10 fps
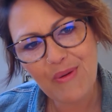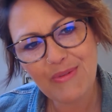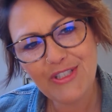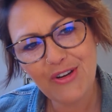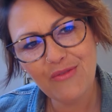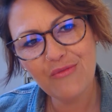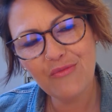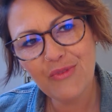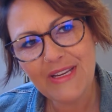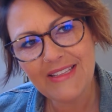but we
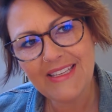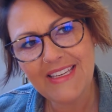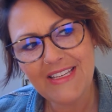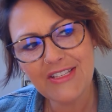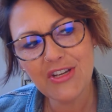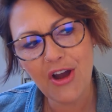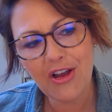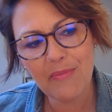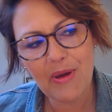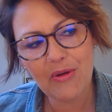don't really
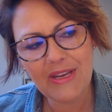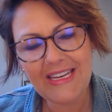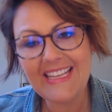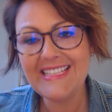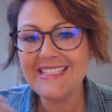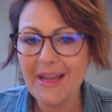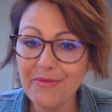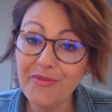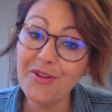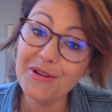talk about it in
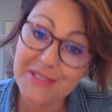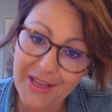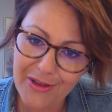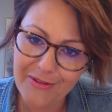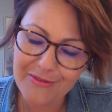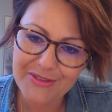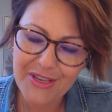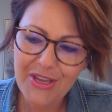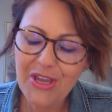depth for ourselves.